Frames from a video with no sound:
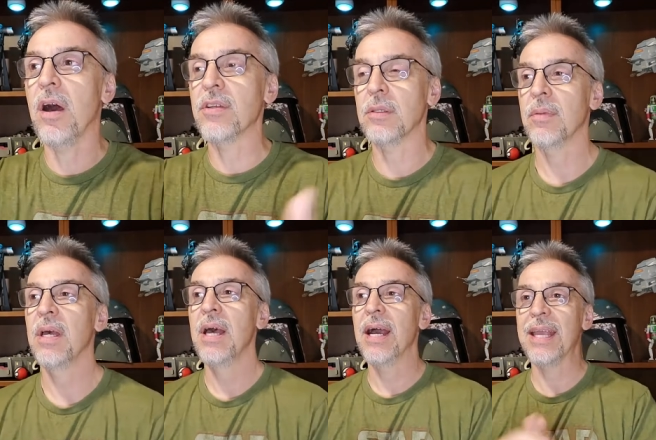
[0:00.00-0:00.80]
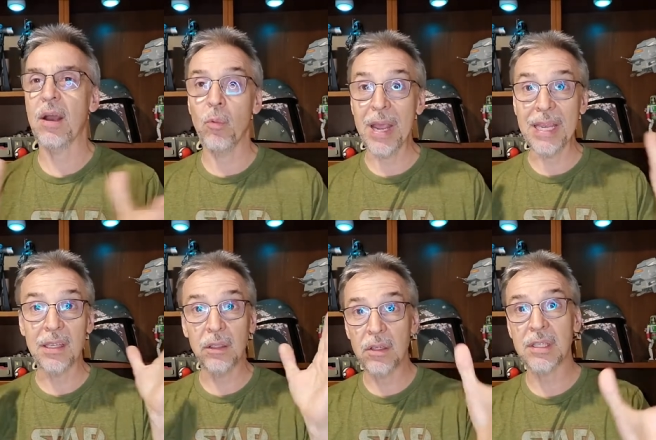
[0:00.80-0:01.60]
awesome. I can't wait.
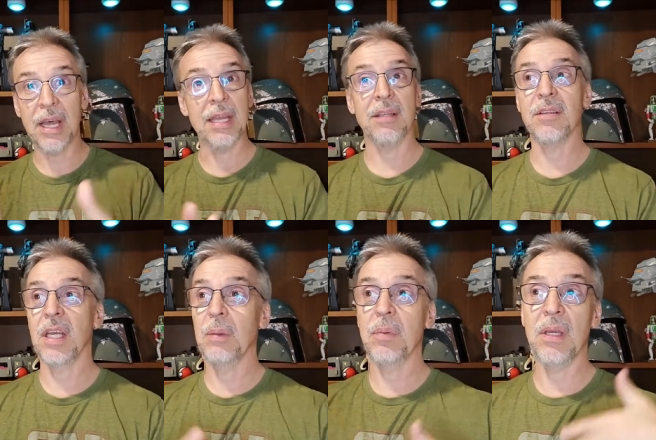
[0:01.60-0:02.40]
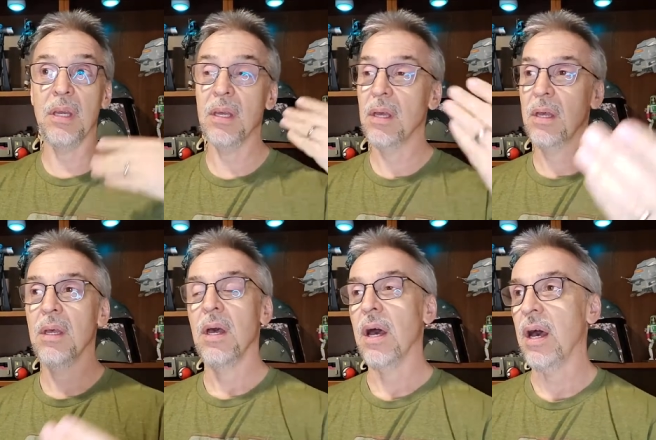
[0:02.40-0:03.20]
It looks like it's gonna be
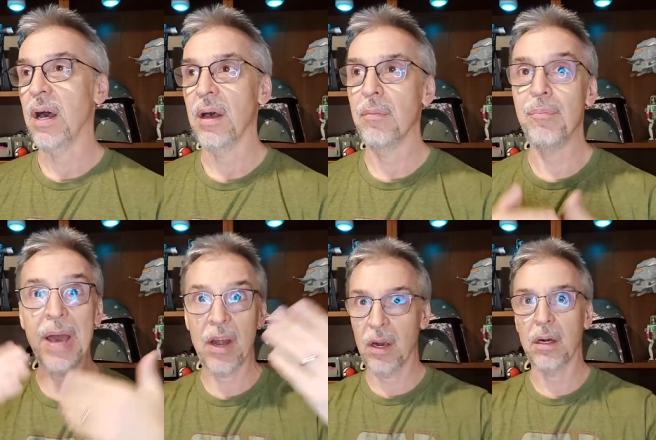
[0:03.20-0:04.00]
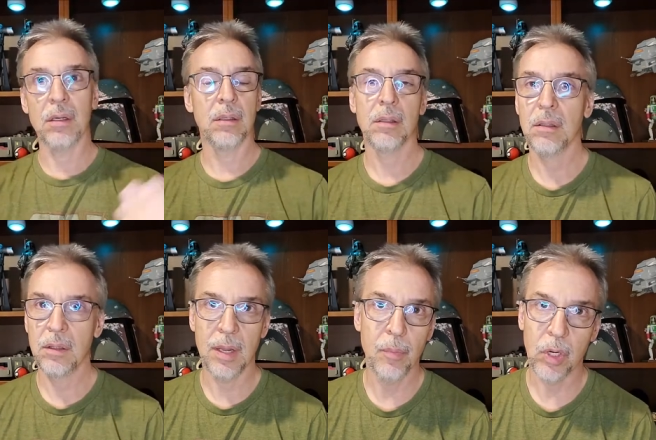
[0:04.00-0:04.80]
Uh, better
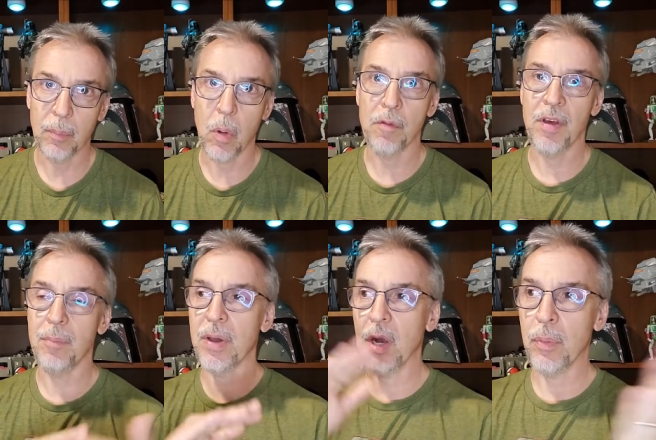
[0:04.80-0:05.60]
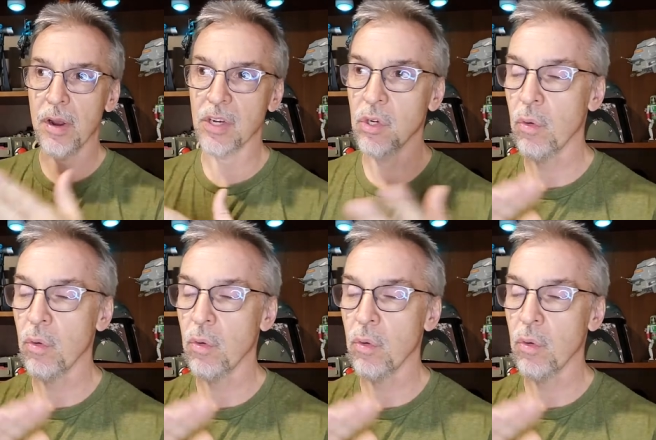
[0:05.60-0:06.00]
than Book of Boba Fett. Better production